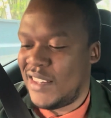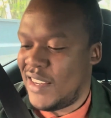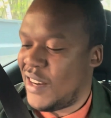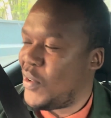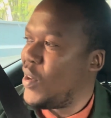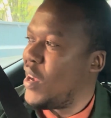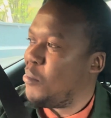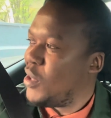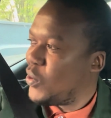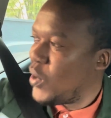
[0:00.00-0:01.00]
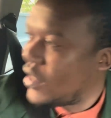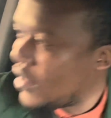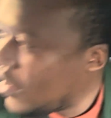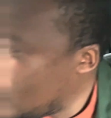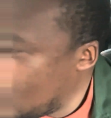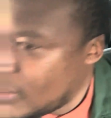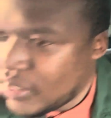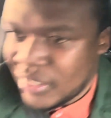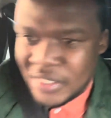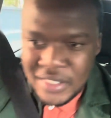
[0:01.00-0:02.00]
Anyway, I'm at work now,
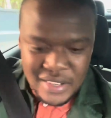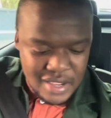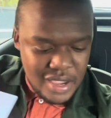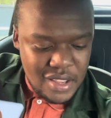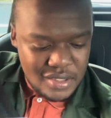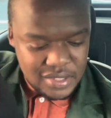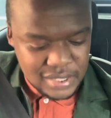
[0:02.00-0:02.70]
and